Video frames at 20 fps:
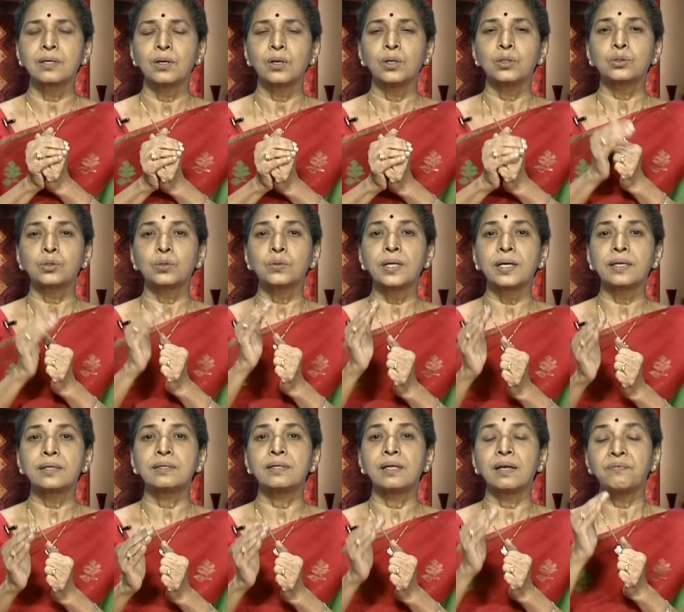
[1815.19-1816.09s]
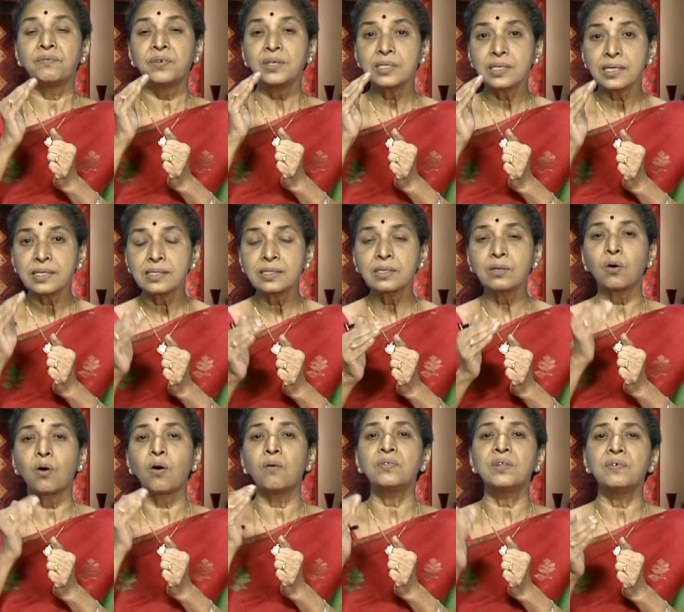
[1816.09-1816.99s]
So, that the efficiency
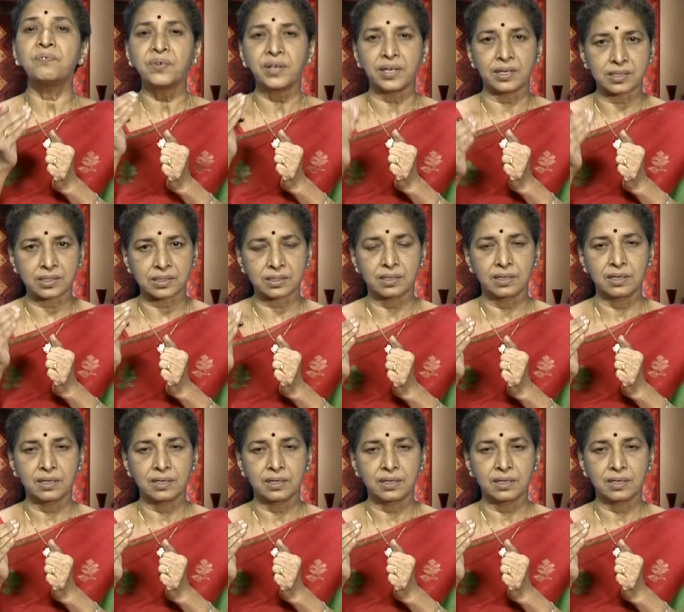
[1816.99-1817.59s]
of the finish